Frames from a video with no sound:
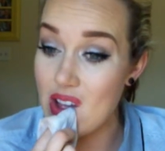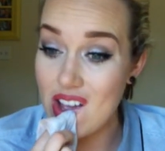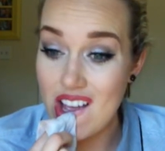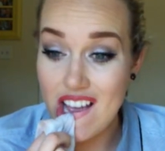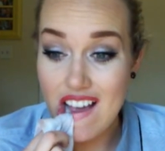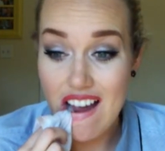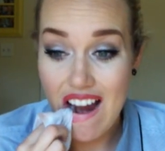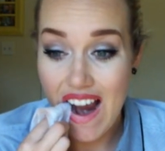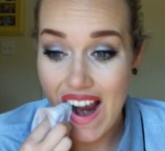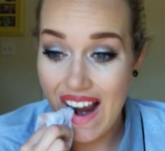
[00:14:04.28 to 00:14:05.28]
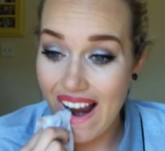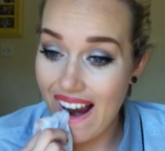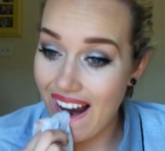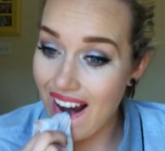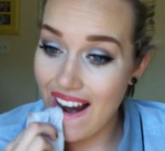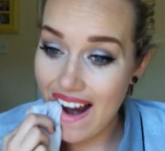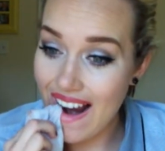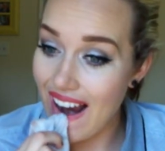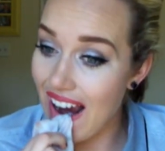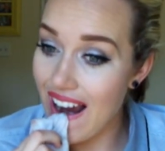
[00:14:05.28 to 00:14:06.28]

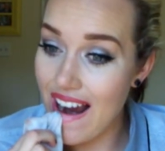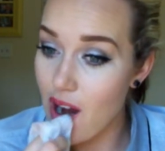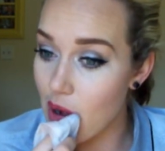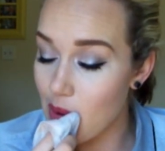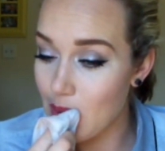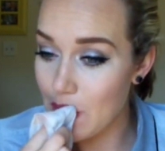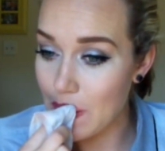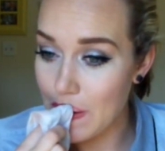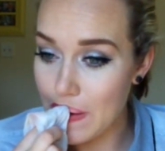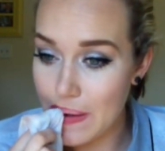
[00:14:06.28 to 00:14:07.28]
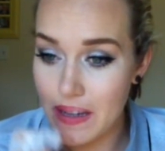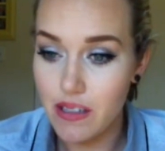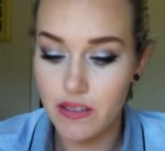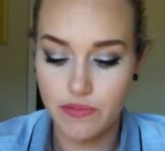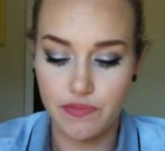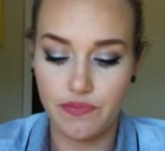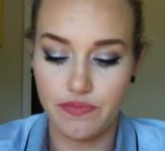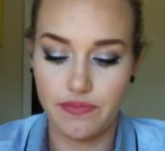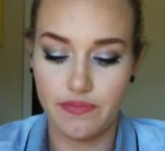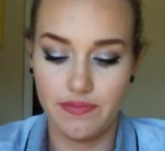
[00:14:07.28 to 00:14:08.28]

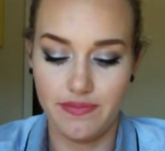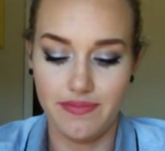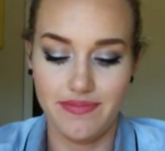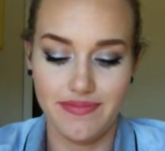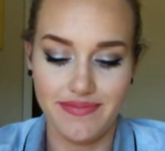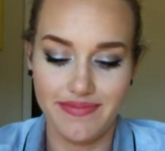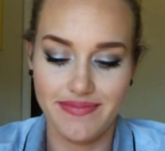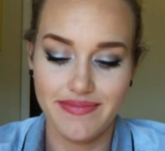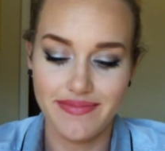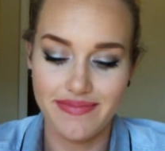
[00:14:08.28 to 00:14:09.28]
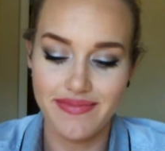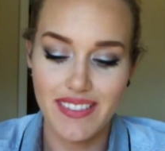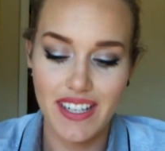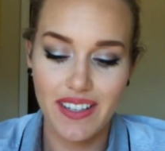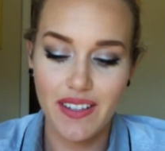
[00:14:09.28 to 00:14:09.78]
Nobody speaks.